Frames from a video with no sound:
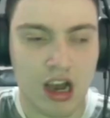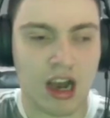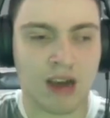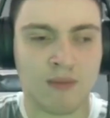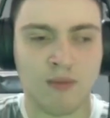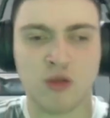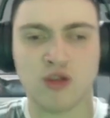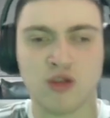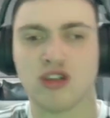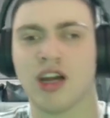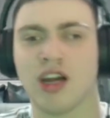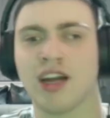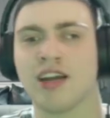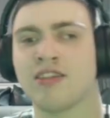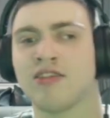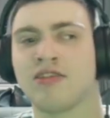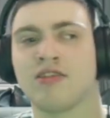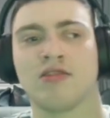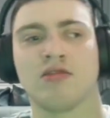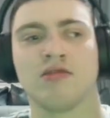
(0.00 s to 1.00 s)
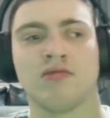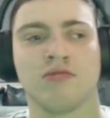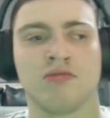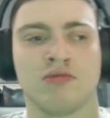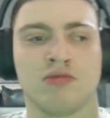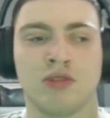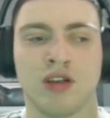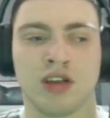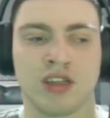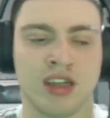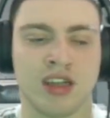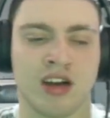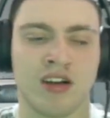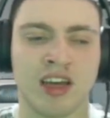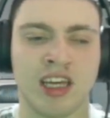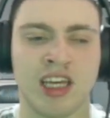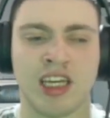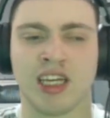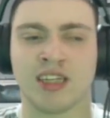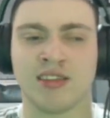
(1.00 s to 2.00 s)
I'm not trying to, because I
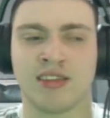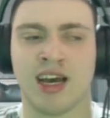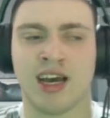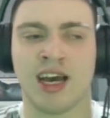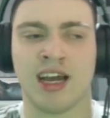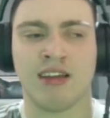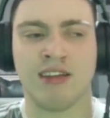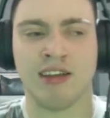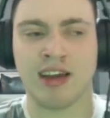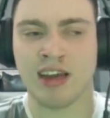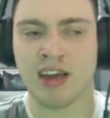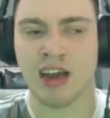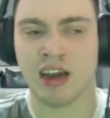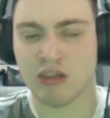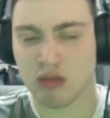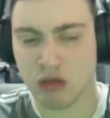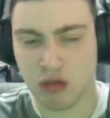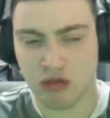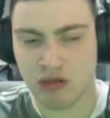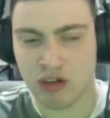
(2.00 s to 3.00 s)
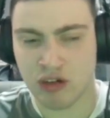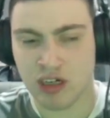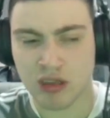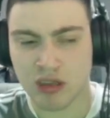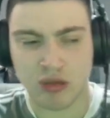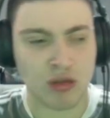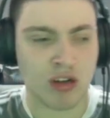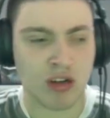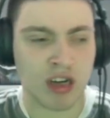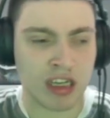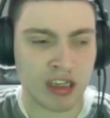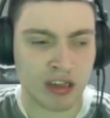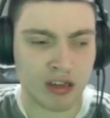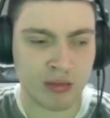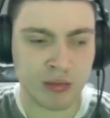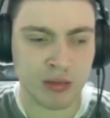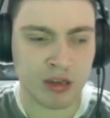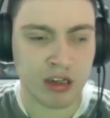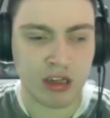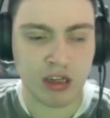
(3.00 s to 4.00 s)
like Hatate, right? I really do like
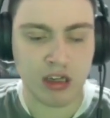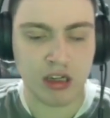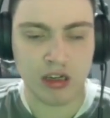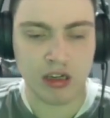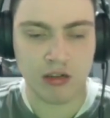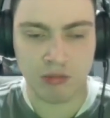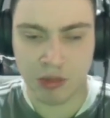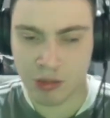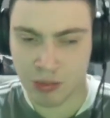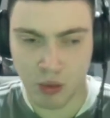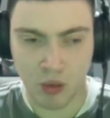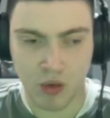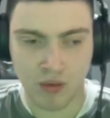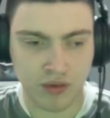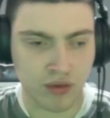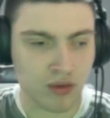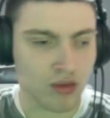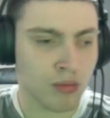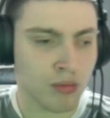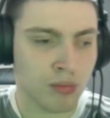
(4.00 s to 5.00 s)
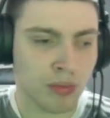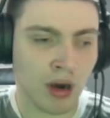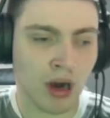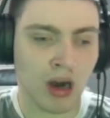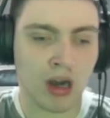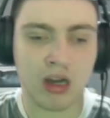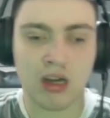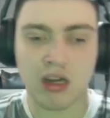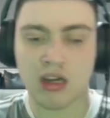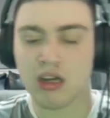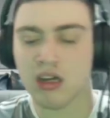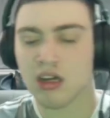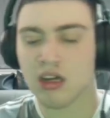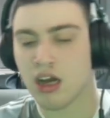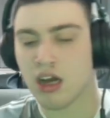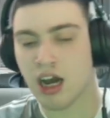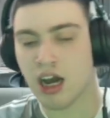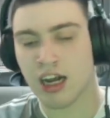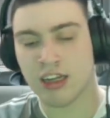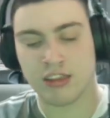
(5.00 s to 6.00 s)
him. We both do, but
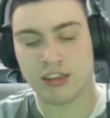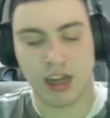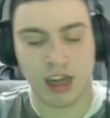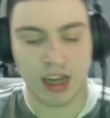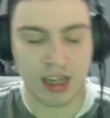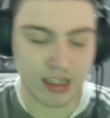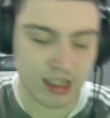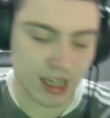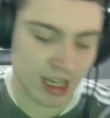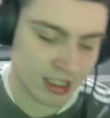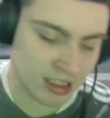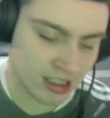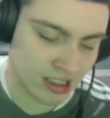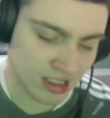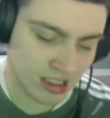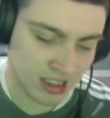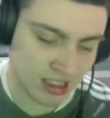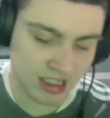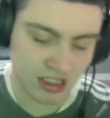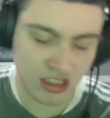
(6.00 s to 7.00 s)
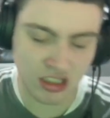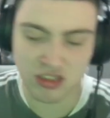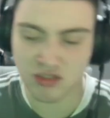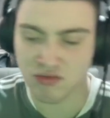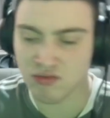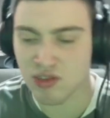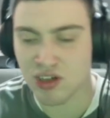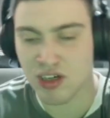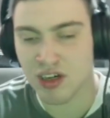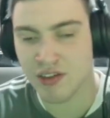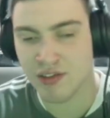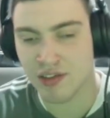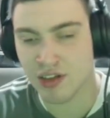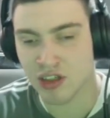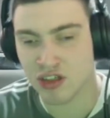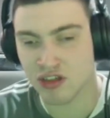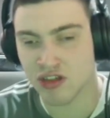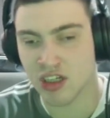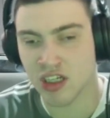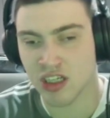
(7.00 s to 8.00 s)
it just really
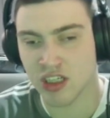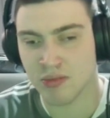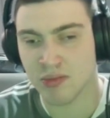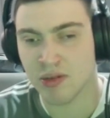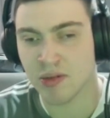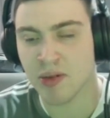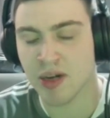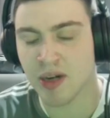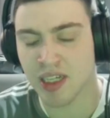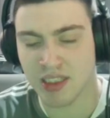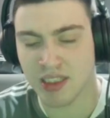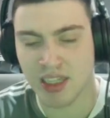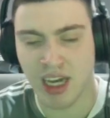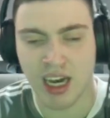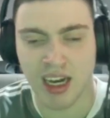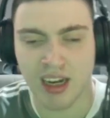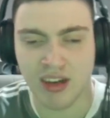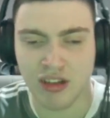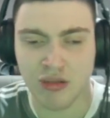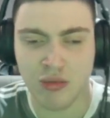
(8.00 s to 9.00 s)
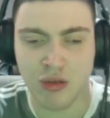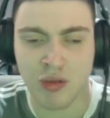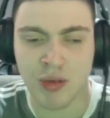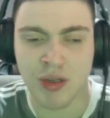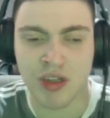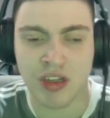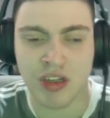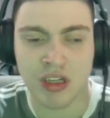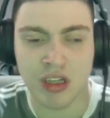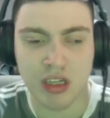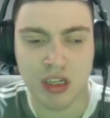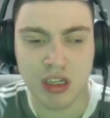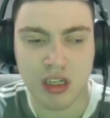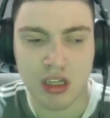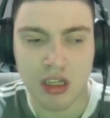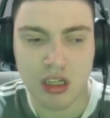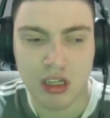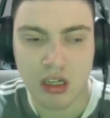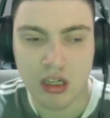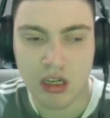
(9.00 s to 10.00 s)
frustrates me with Hatate at the moment.
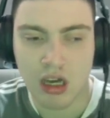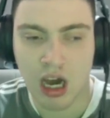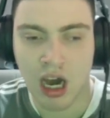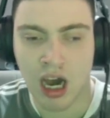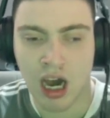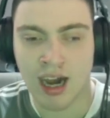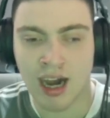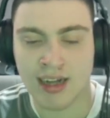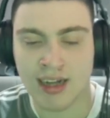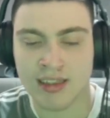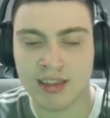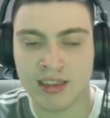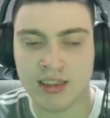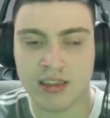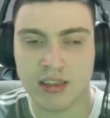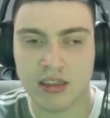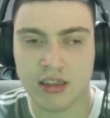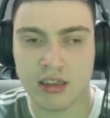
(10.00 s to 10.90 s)
And